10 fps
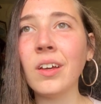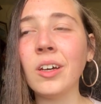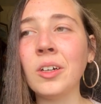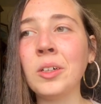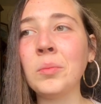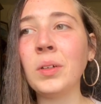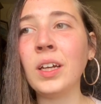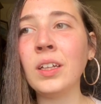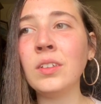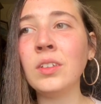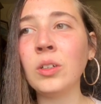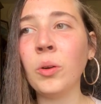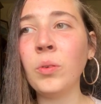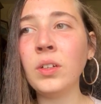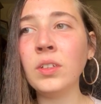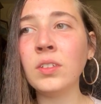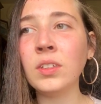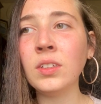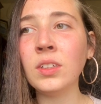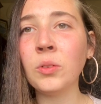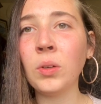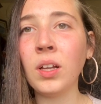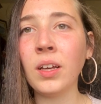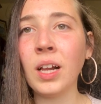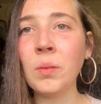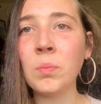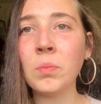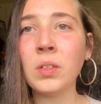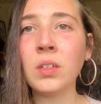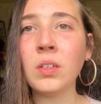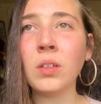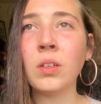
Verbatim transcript: Um, and the only thing that really helped me